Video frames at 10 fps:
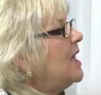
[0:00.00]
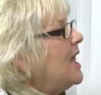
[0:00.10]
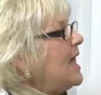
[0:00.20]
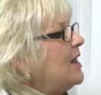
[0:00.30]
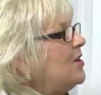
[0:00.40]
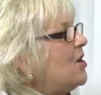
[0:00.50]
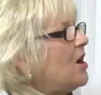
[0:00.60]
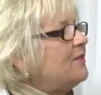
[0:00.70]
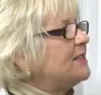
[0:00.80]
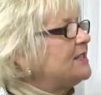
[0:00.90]
And her
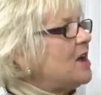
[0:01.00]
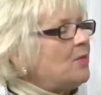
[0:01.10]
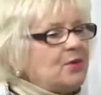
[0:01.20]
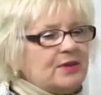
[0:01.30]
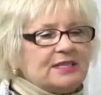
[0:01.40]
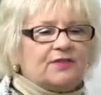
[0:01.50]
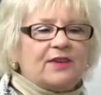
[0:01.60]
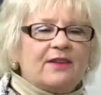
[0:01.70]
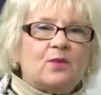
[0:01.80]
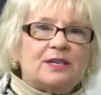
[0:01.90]
office number is
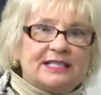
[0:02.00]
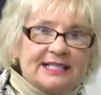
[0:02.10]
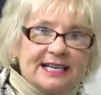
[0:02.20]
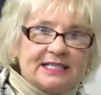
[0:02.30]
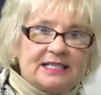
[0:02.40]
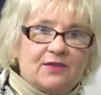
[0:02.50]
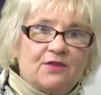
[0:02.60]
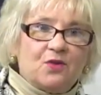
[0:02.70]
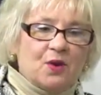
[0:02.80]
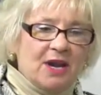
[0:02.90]
516
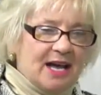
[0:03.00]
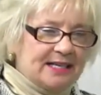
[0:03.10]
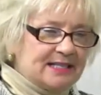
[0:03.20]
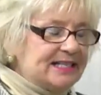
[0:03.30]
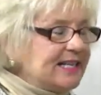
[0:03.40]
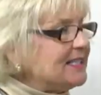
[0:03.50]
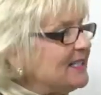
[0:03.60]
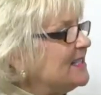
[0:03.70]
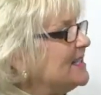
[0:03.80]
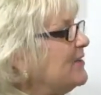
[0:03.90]
496
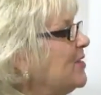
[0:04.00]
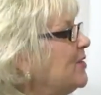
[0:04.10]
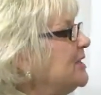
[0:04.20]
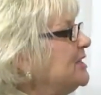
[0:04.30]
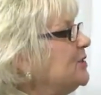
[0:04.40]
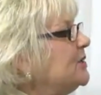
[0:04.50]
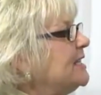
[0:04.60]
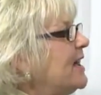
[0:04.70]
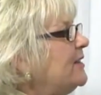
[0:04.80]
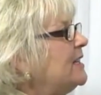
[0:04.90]

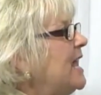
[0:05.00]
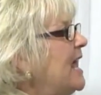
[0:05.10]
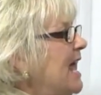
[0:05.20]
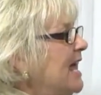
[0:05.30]
7327.